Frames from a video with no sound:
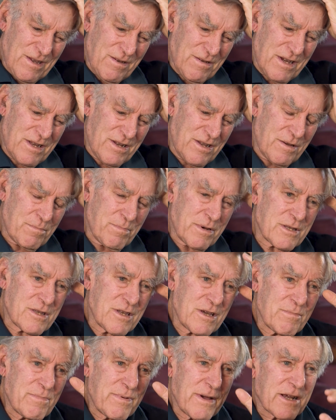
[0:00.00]
and that, but
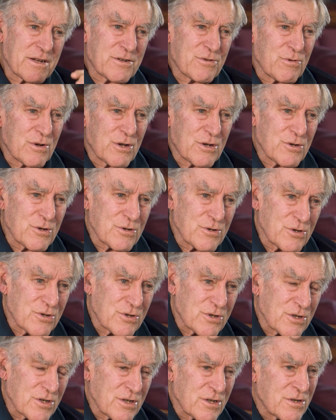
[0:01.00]
their backs were good, you
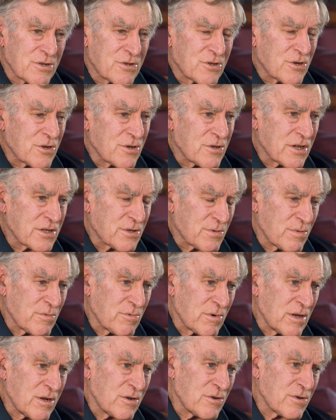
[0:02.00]
see. And John, that's when
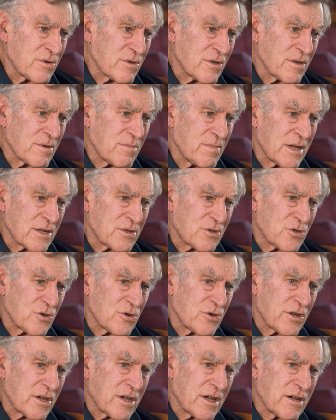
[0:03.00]
we learned that about
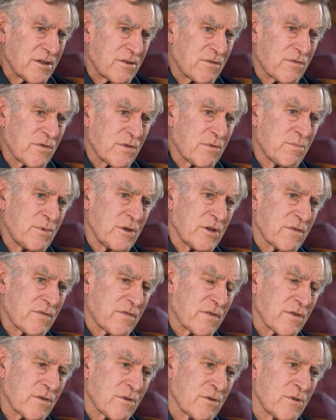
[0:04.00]
Johnny Gainsford being
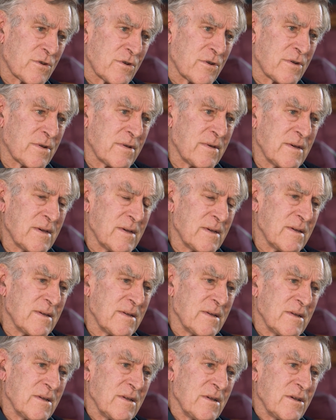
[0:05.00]
so good. And
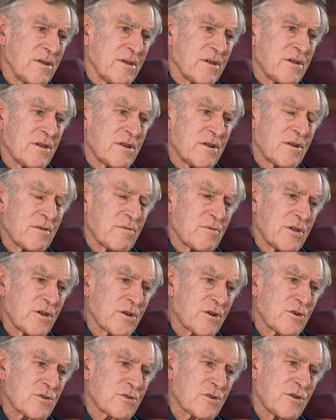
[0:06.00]
you know, and we
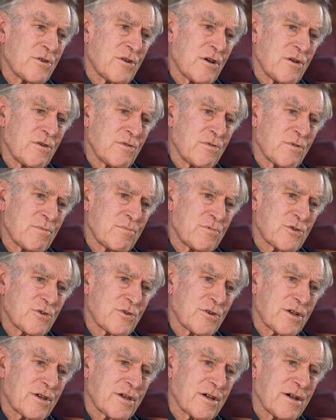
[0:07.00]
got to know them,
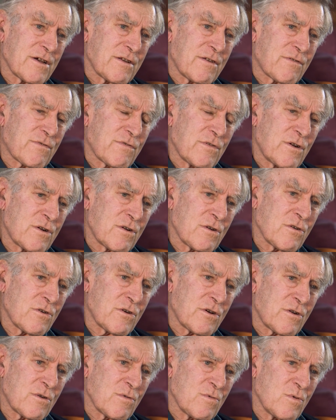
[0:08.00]
Johnny Gainsford and
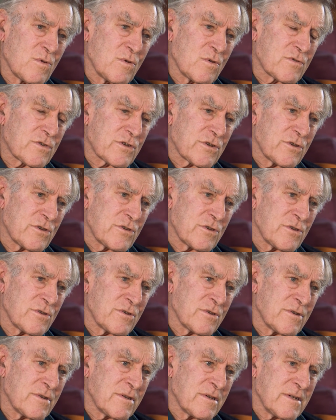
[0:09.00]
Lionel Wilson
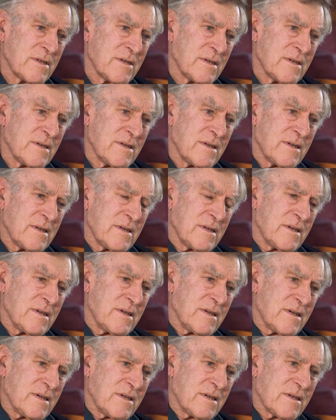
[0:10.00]
and
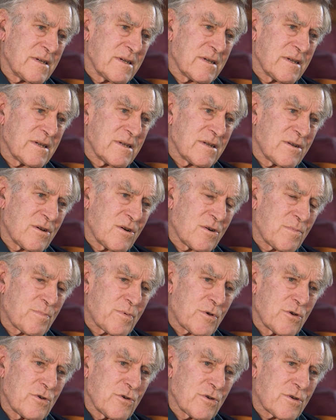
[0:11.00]
and
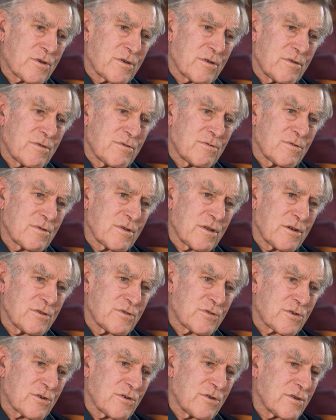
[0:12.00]
Hopkirk and all
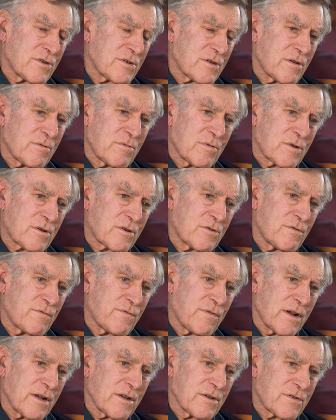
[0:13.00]
those guys, they were good
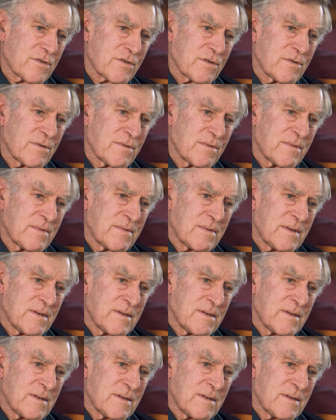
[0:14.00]
fellas. Yeah.